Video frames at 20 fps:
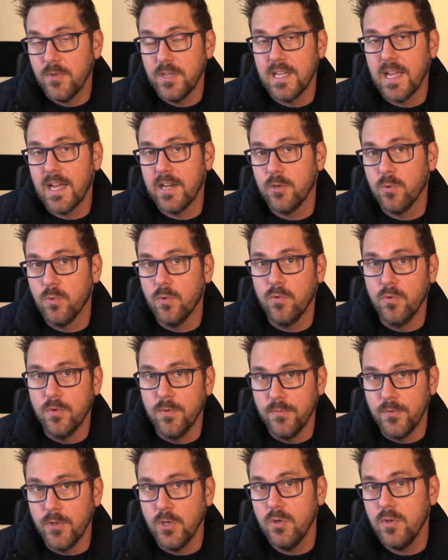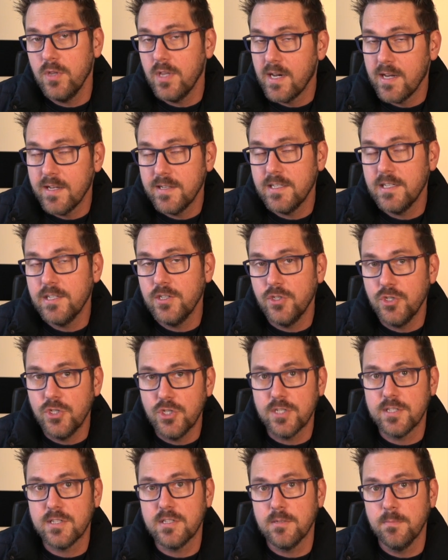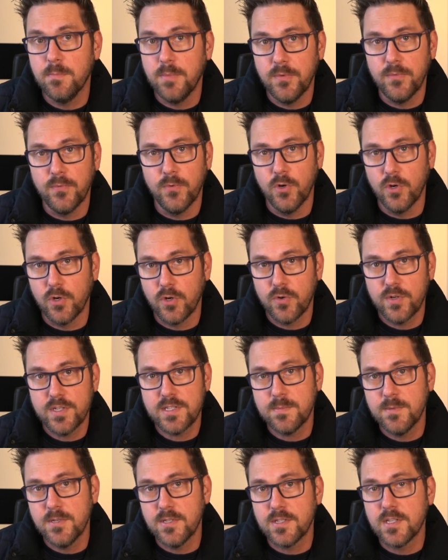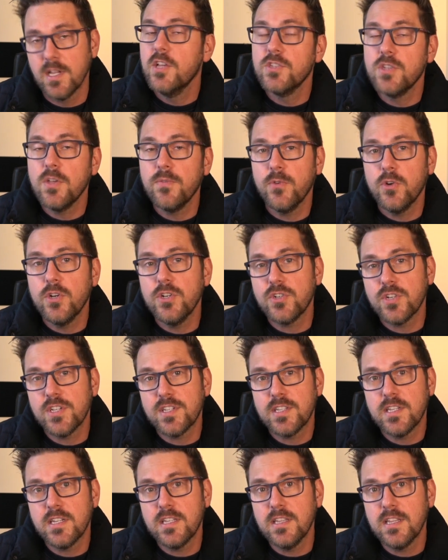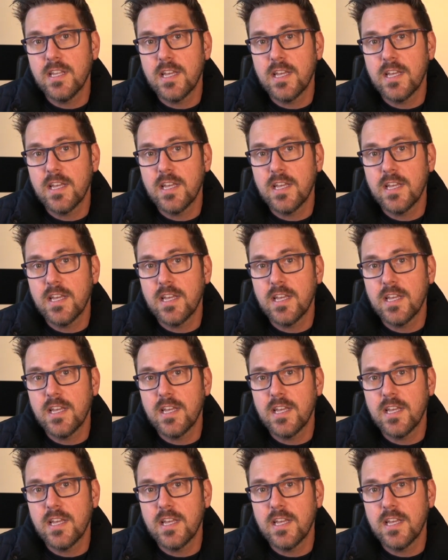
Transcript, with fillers: and the annual review that I did just before Christmas. So if you're interested in